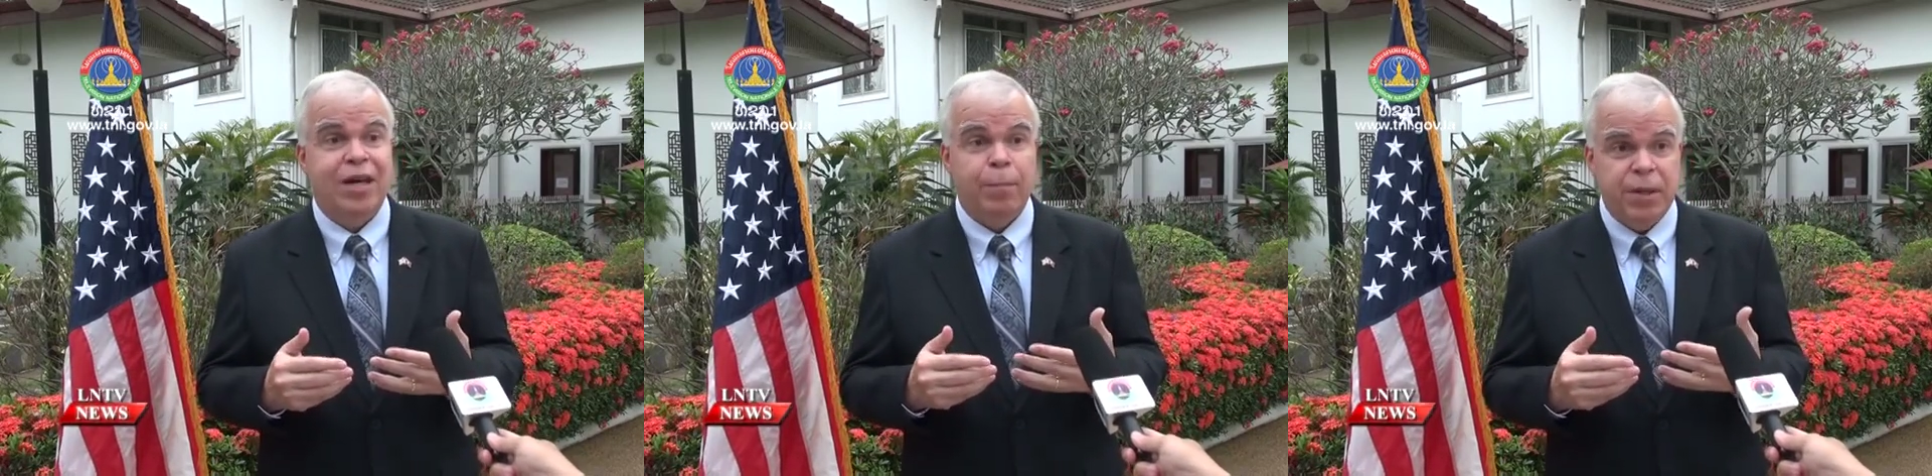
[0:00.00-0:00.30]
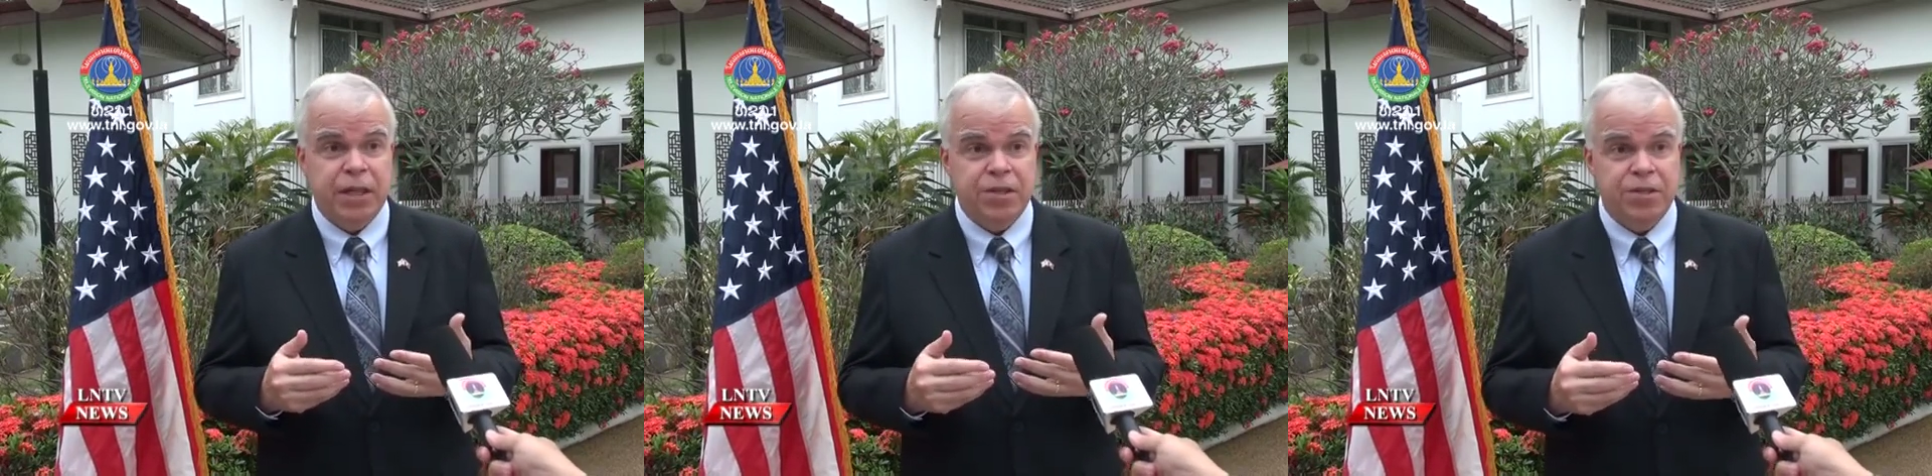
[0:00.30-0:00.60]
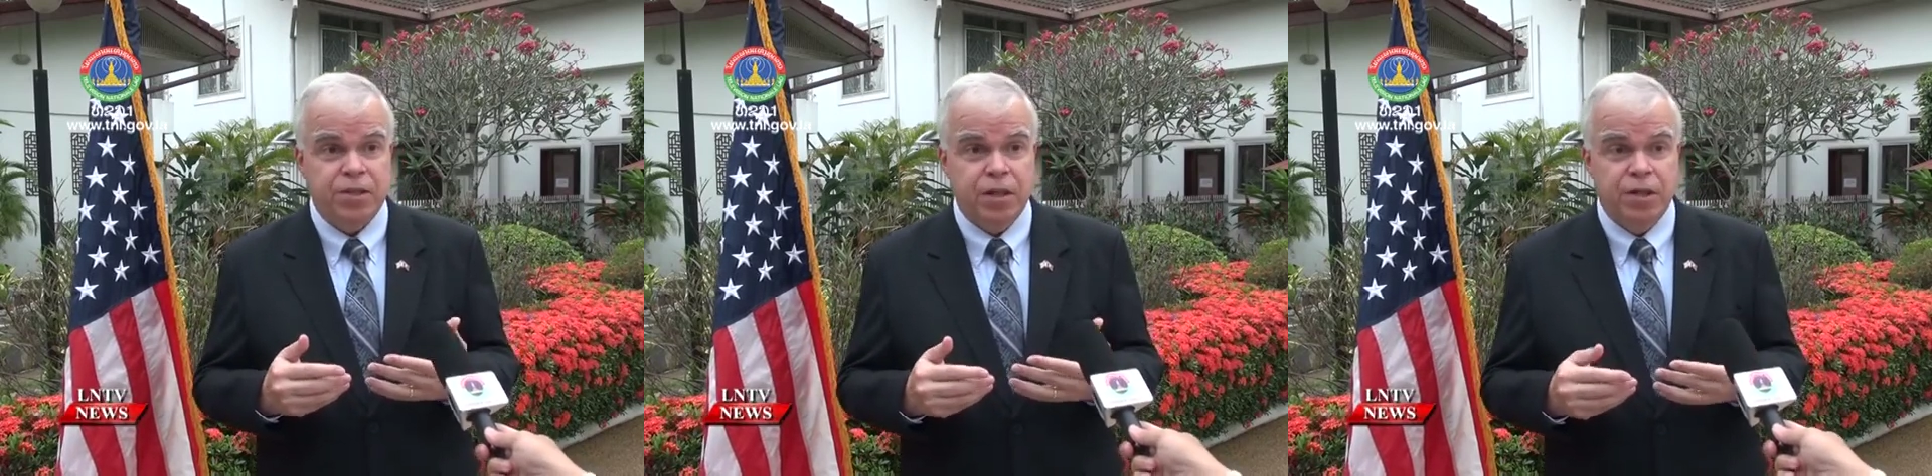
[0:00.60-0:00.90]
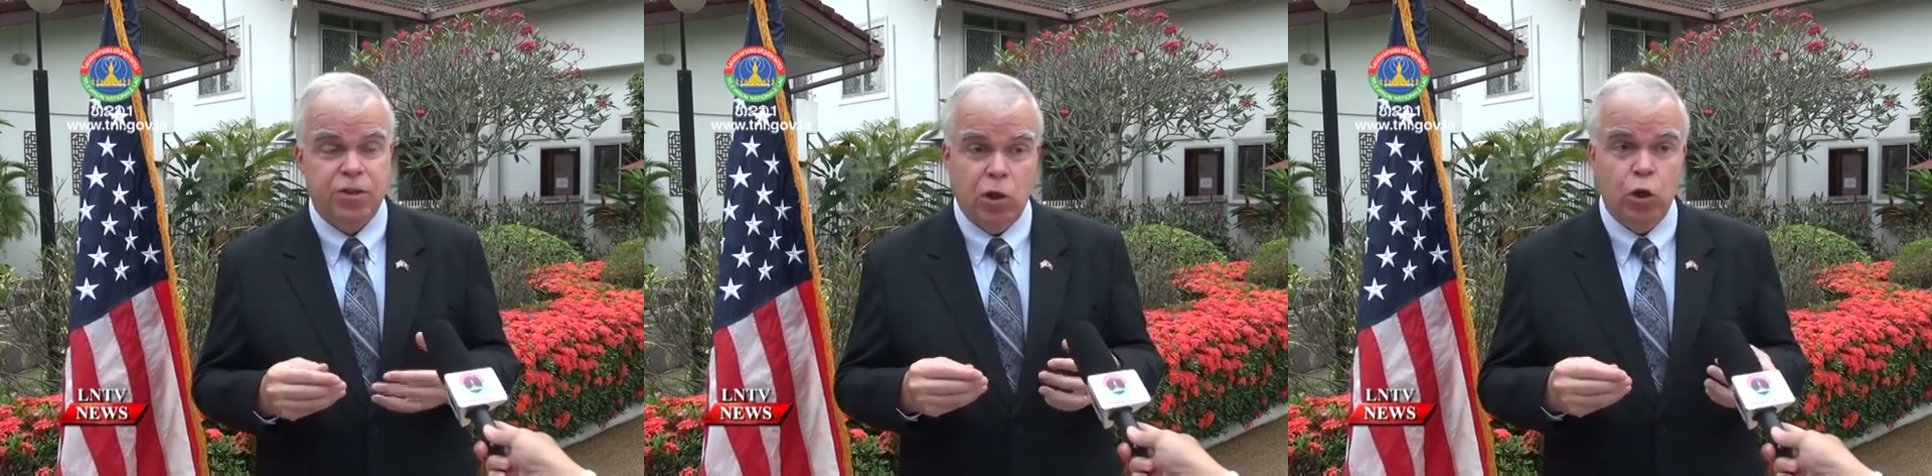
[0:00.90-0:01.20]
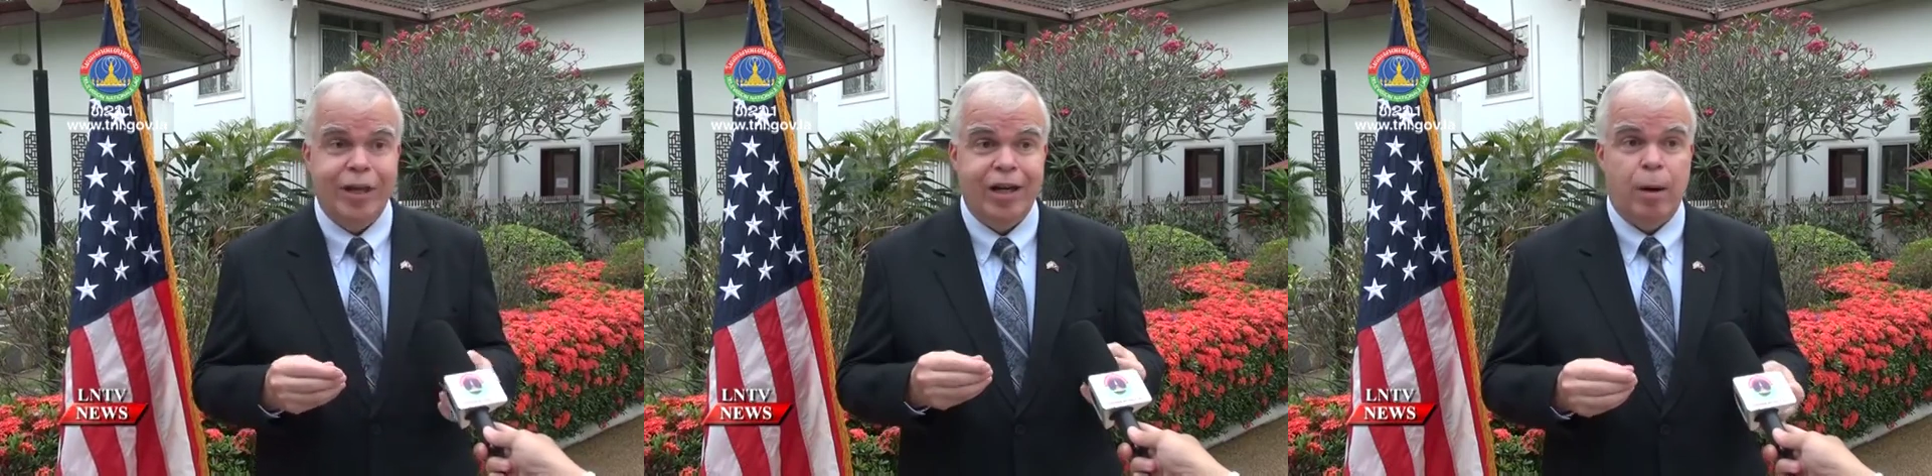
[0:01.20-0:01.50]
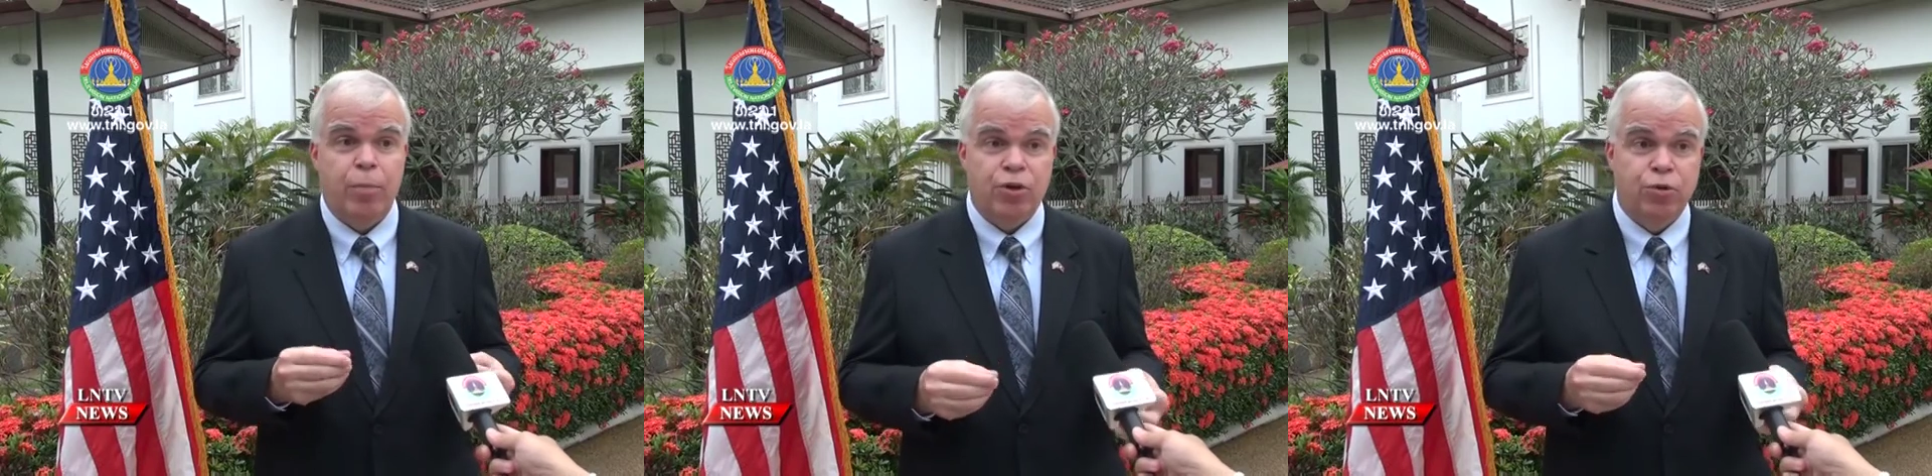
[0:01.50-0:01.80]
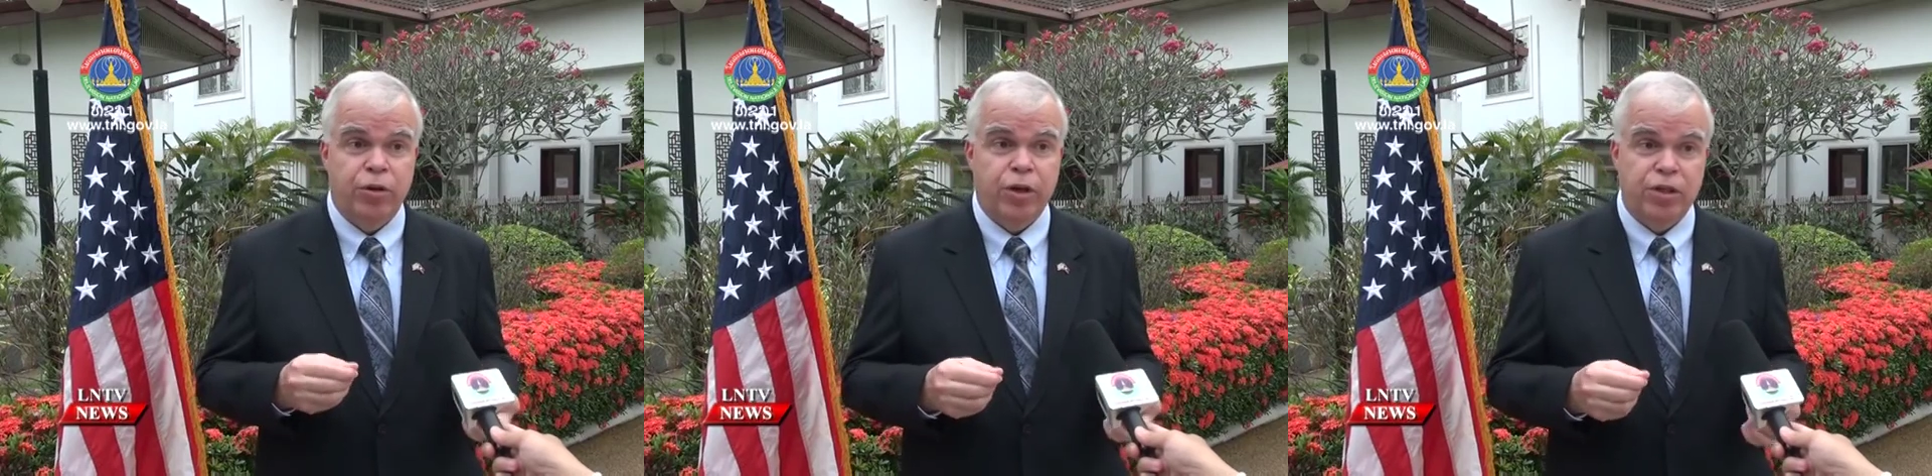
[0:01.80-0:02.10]
companies to look at
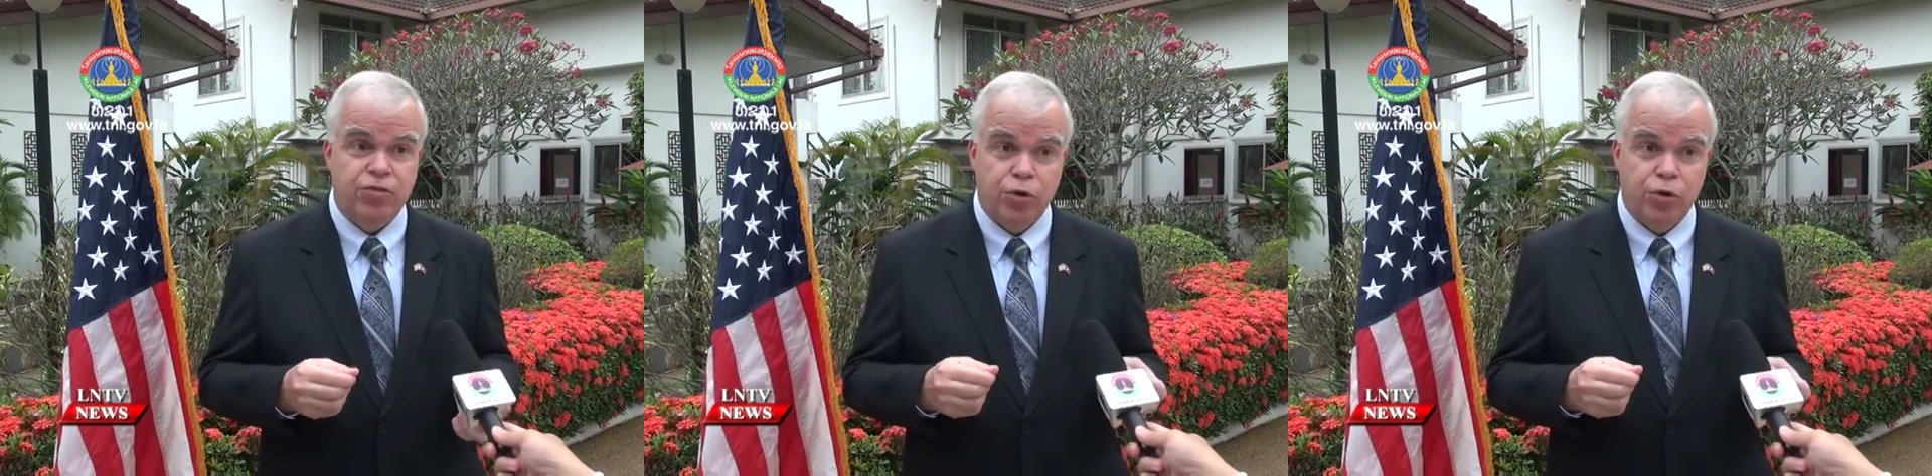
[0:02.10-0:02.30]
opportunities